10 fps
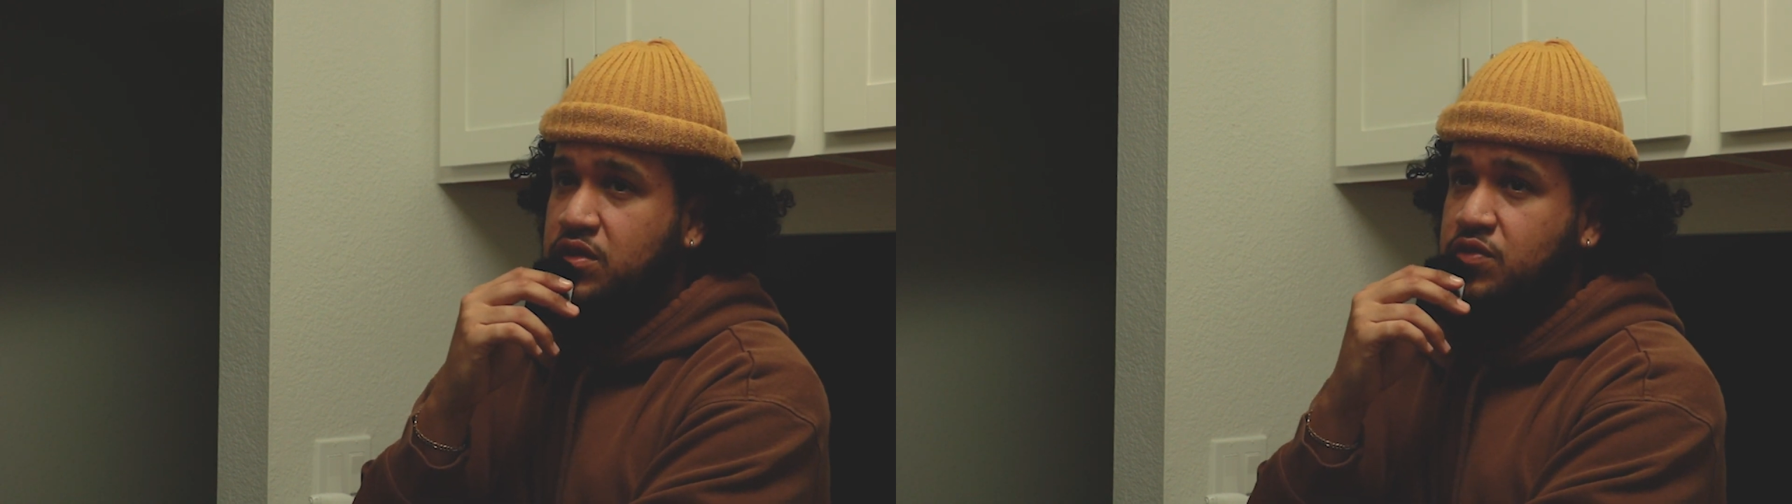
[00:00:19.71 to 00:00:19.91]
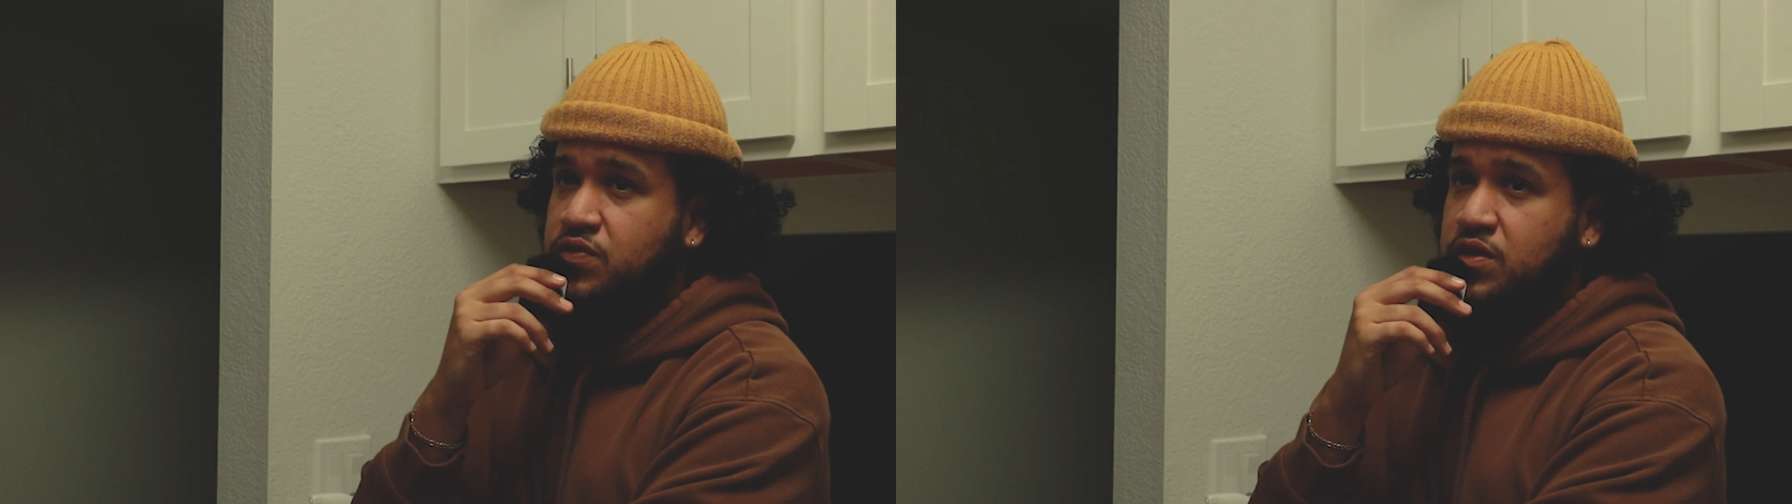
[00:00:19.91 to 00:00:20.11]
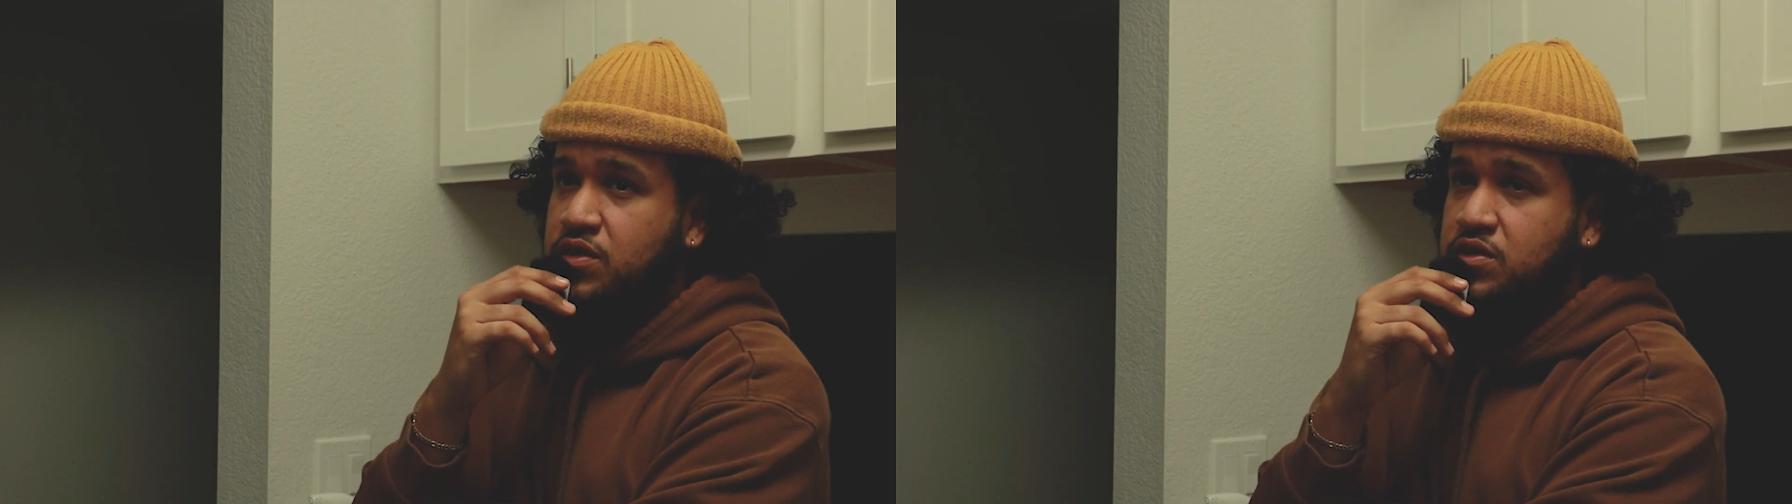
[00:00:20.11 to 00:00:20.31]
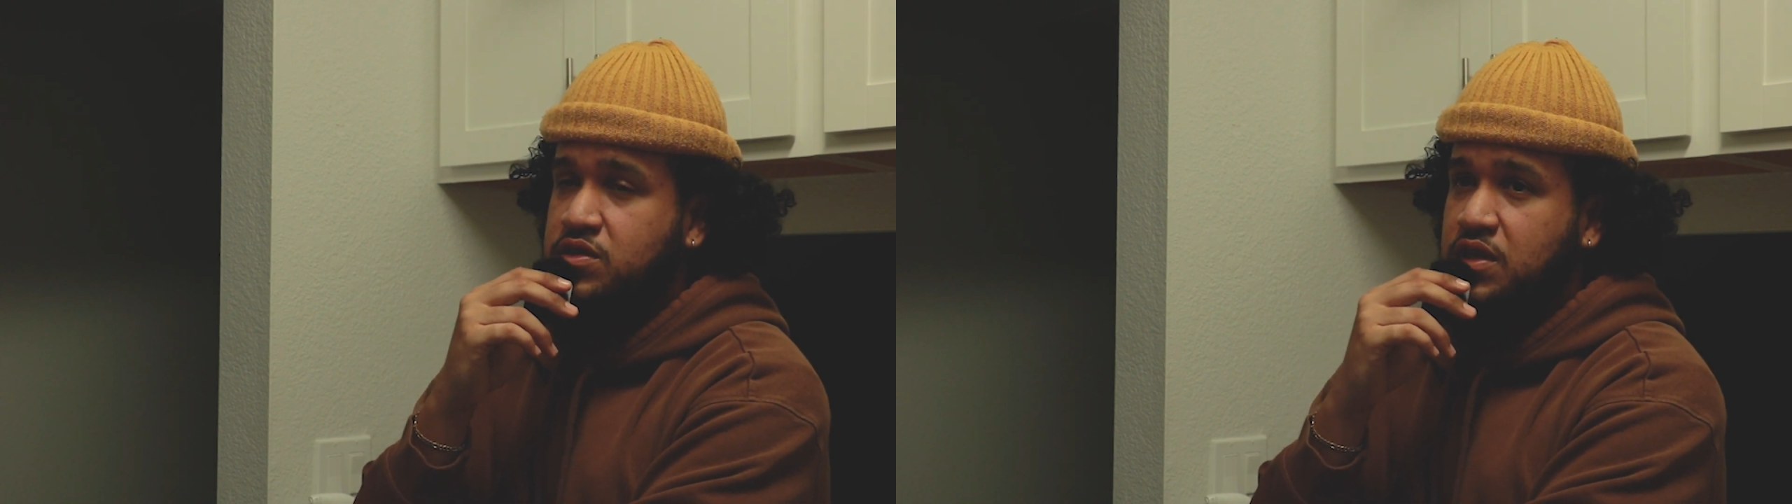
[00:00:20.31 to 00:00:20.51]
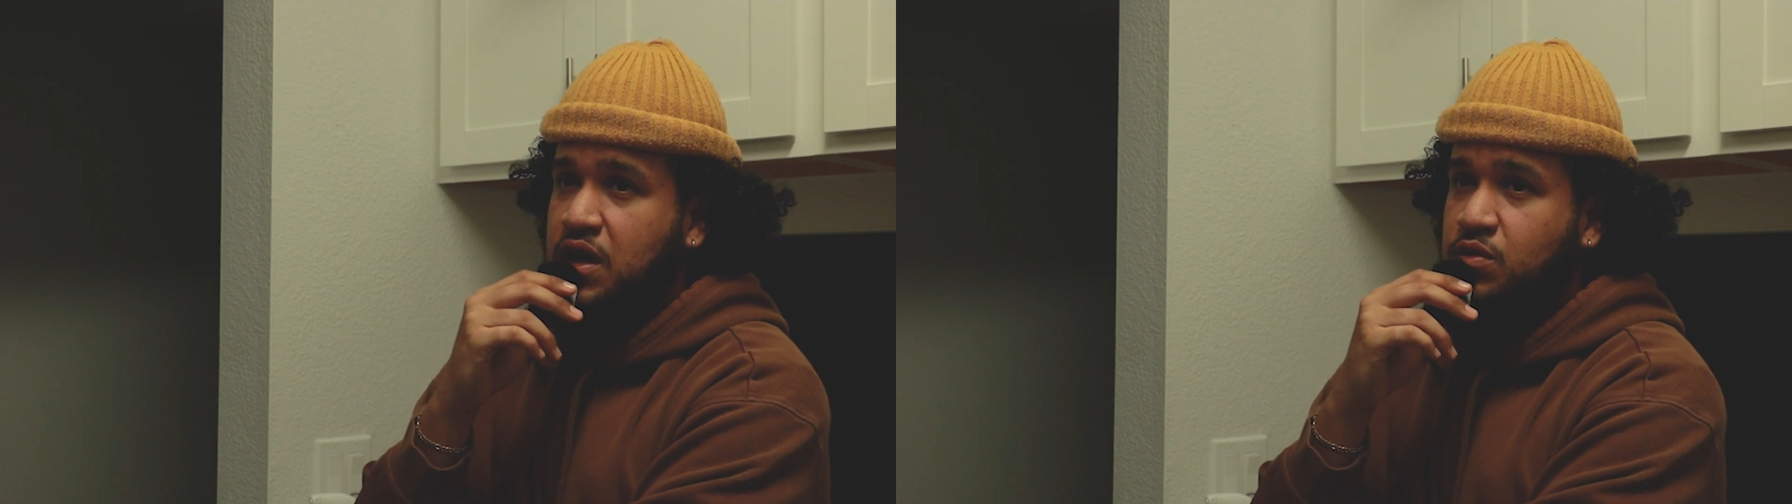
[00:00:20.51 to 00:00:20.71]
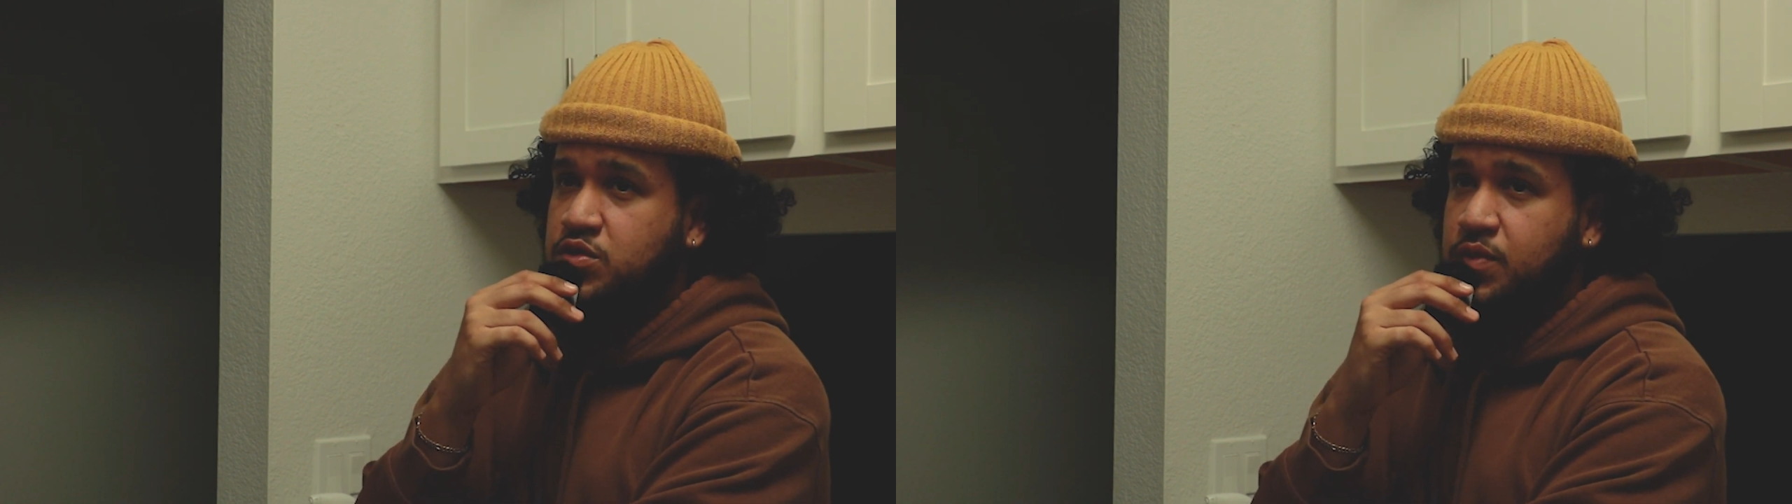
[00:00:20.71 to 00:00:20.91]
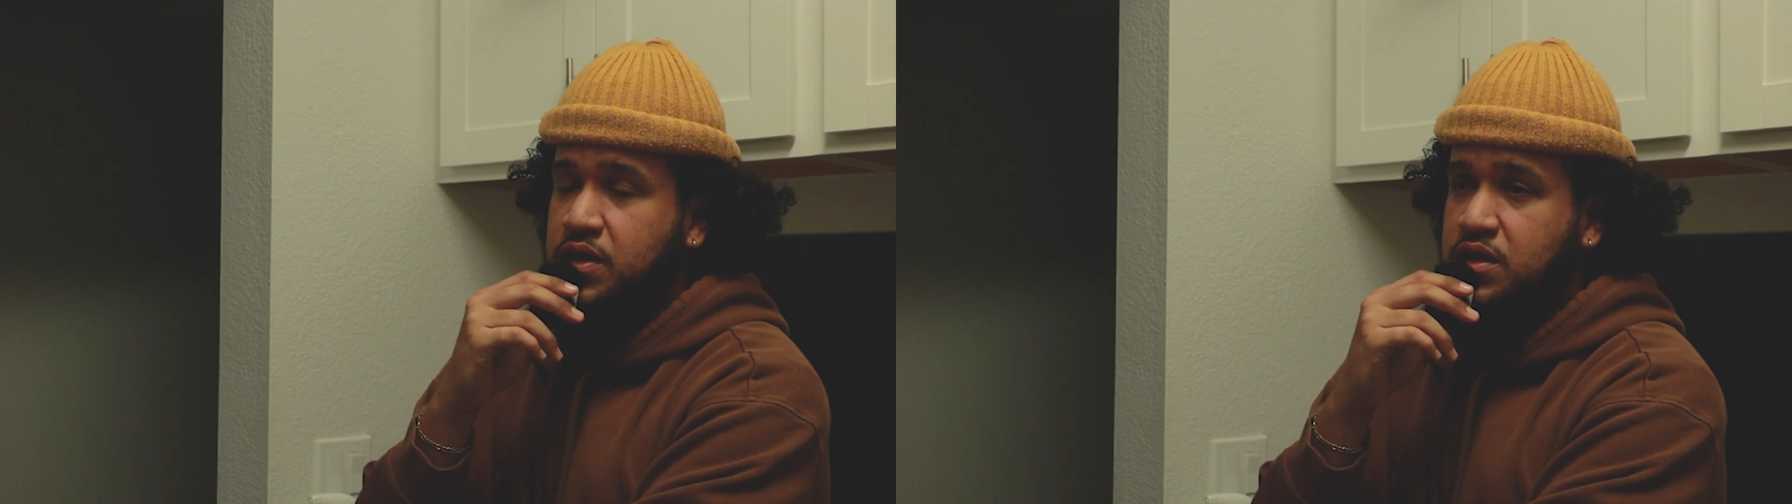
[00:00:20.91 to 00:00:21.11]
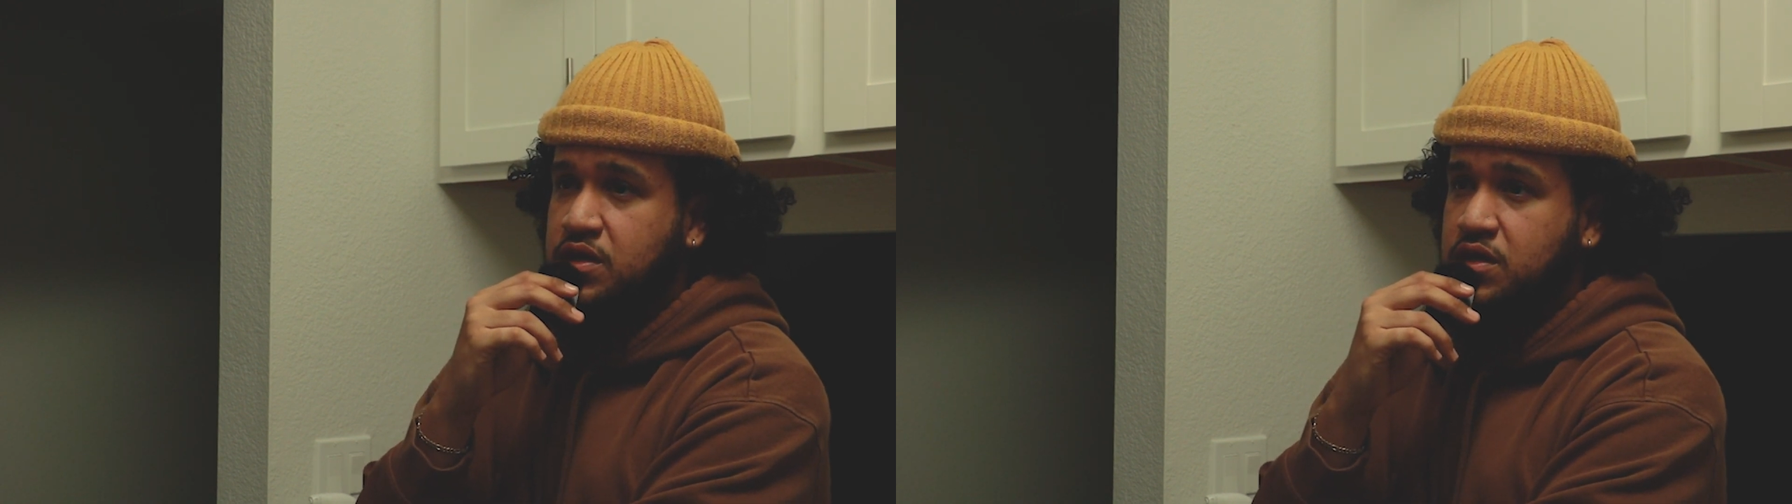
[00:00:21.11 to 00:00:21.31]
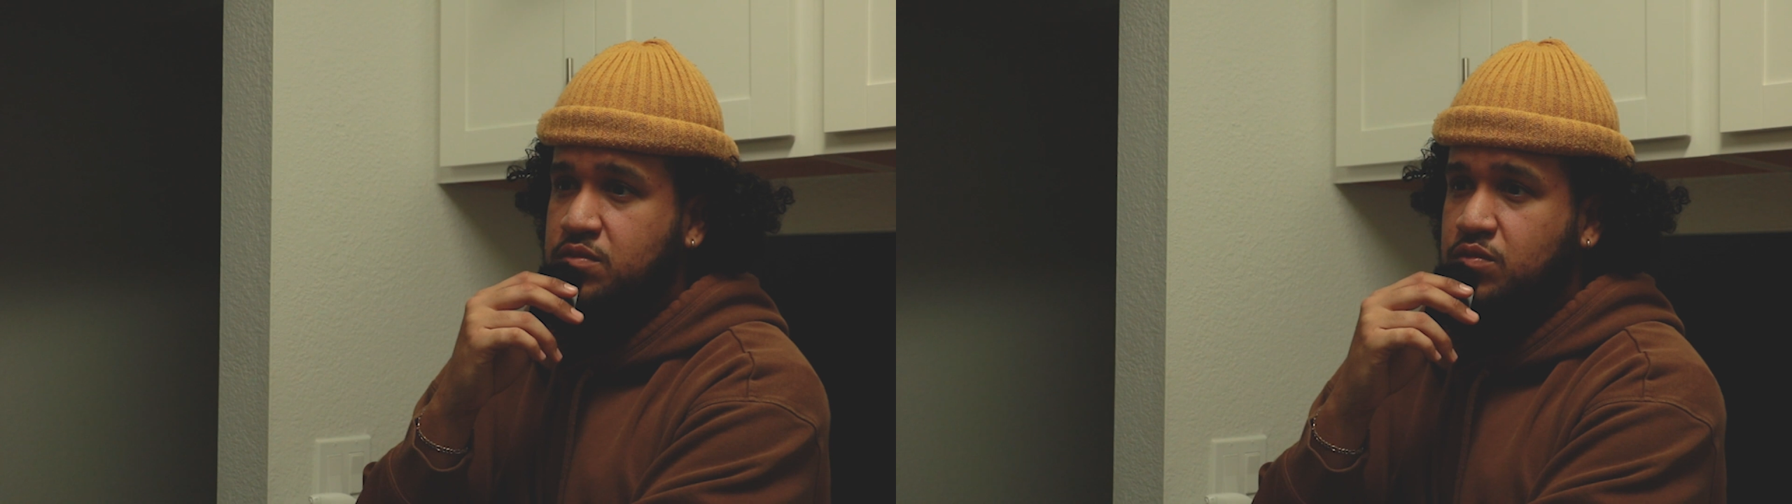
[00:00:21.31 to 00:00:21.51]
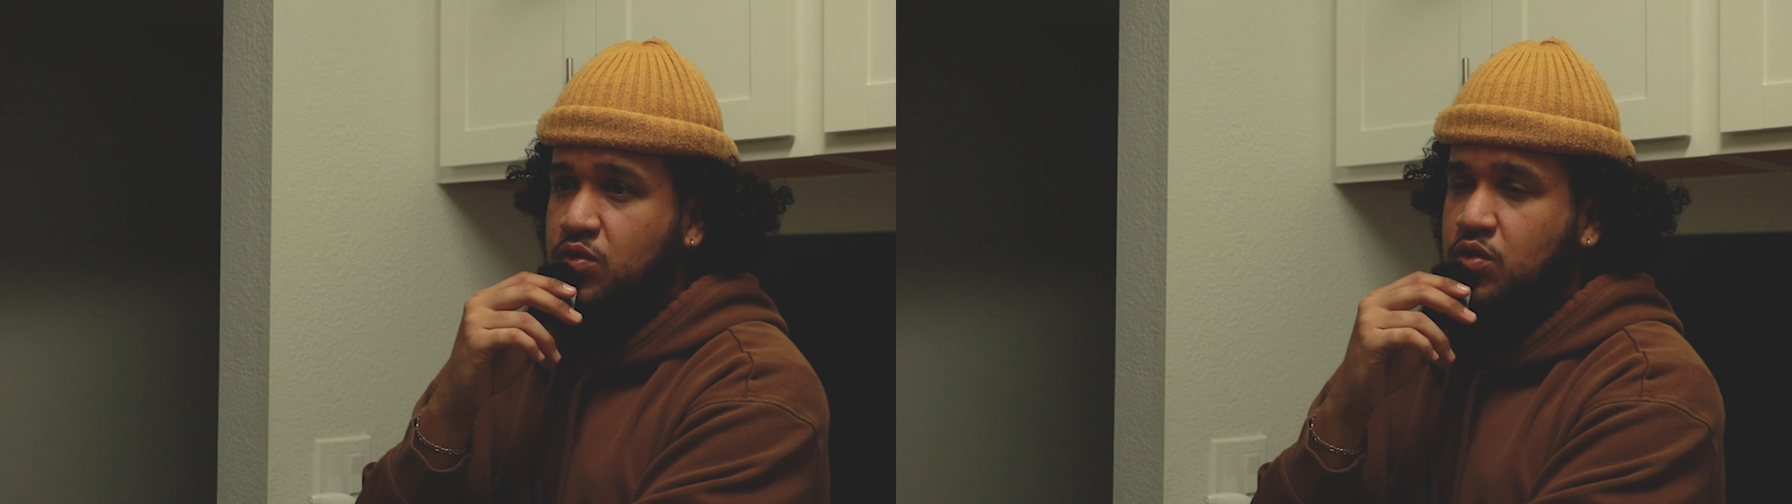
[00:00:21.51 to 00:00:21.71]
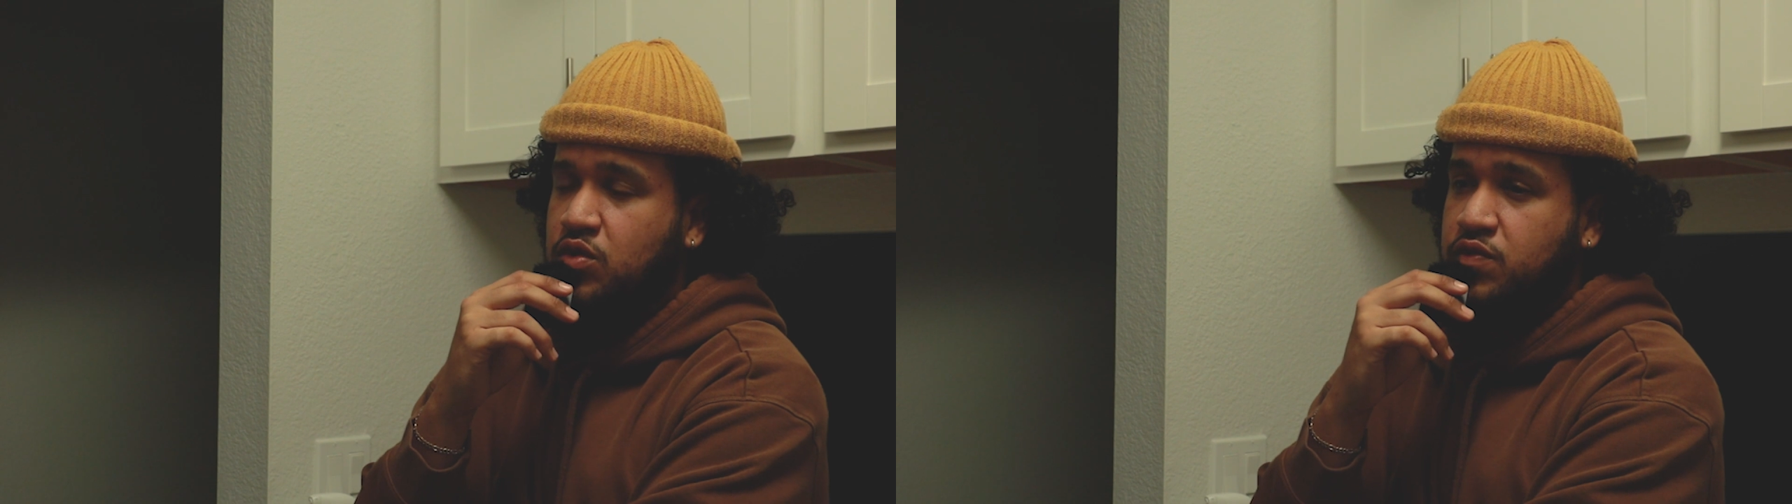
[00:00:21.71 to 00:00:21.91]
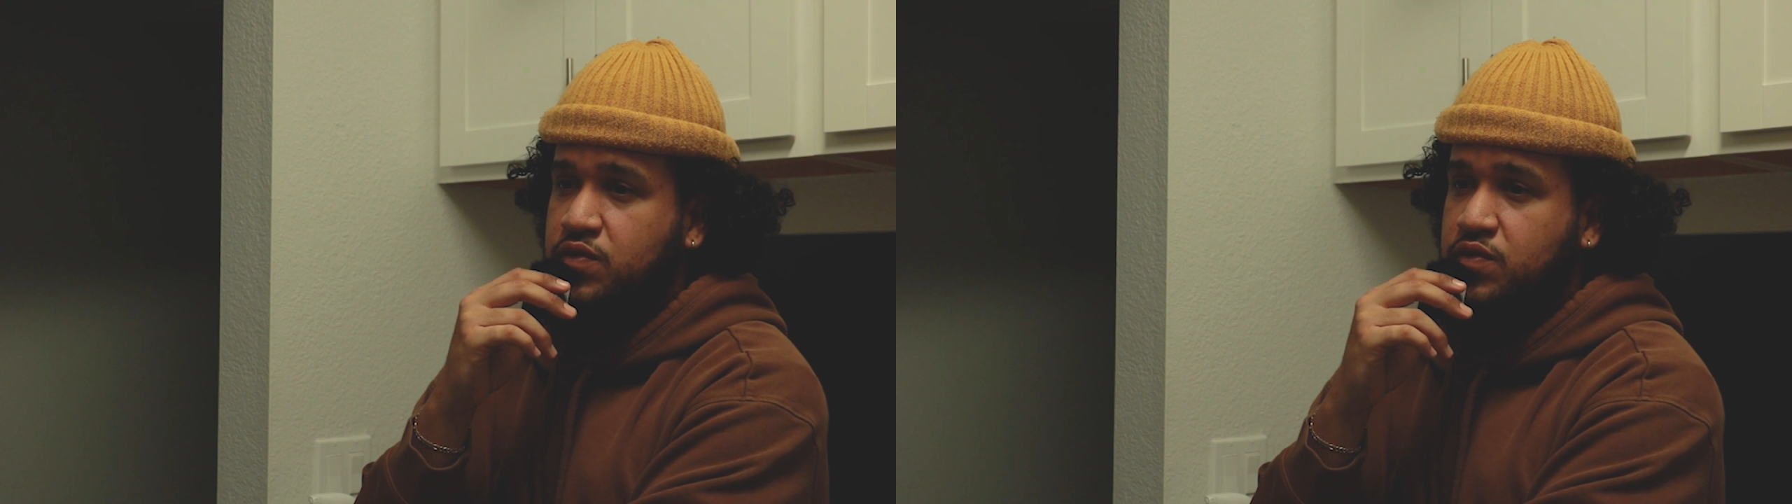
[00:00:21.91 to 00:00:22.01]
the fears that I was making up or the,